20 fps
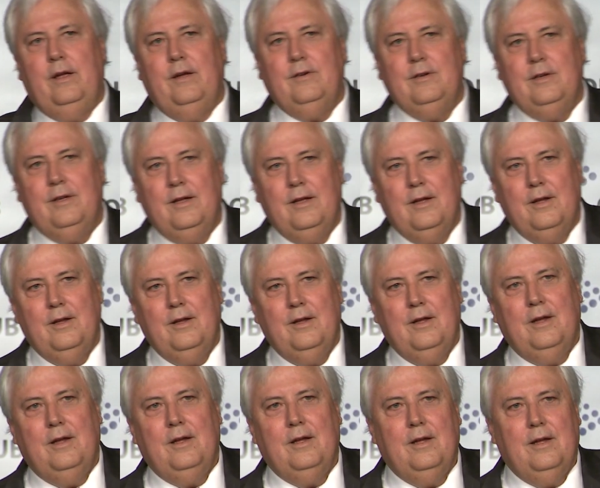Michael McKenna,
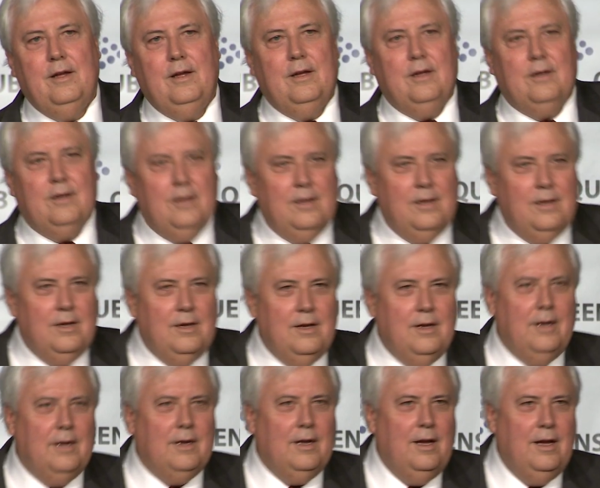again, from
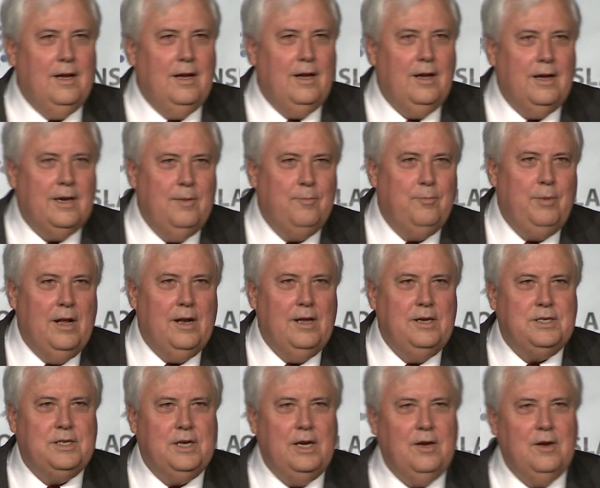the Australian. I can barely
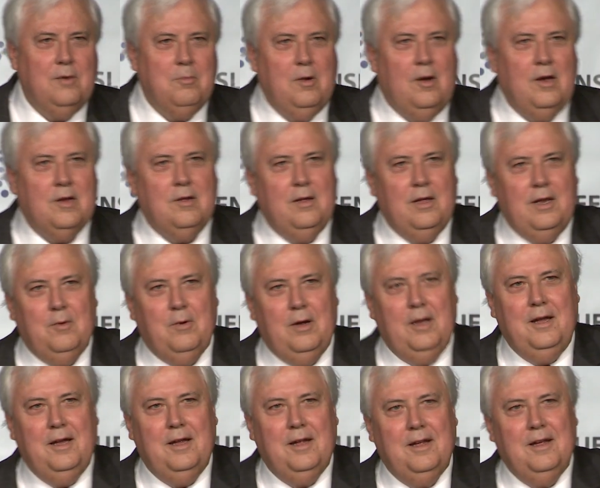see you, Michael,
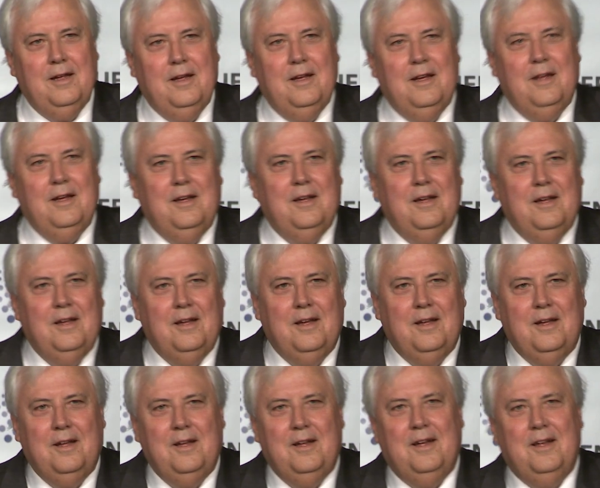anyway.
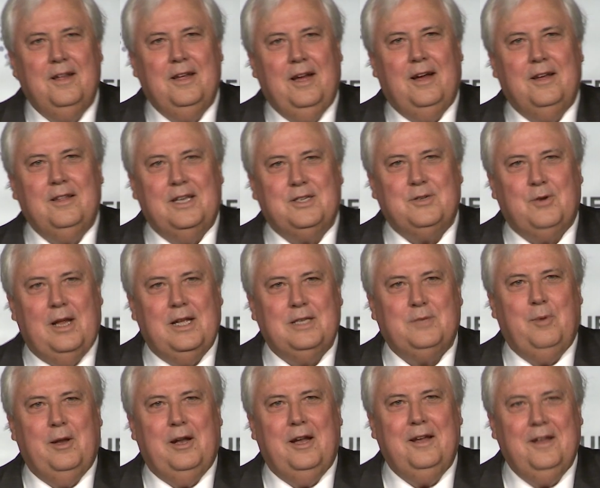Yeah, that's right, that's
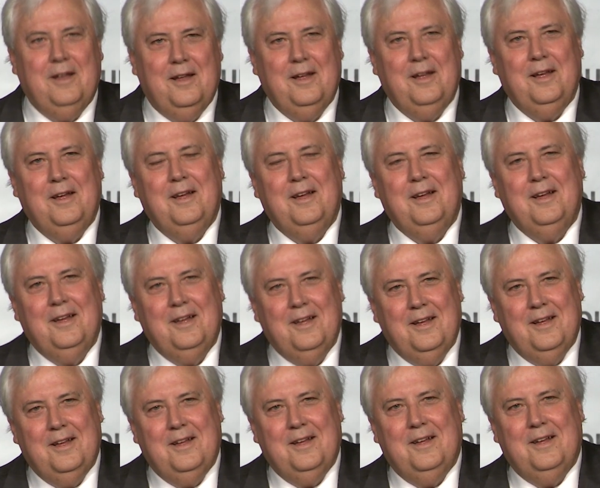
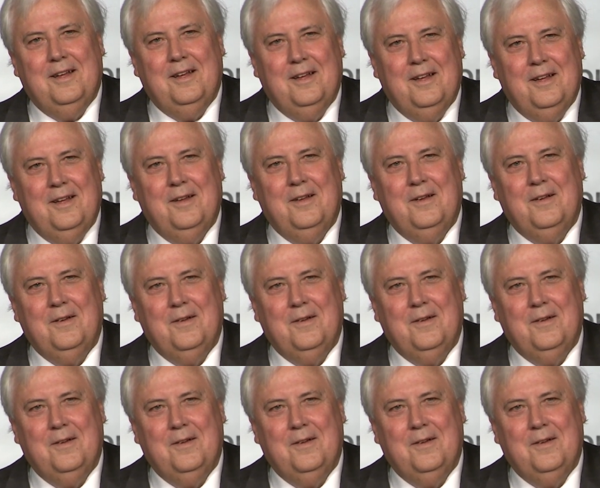better.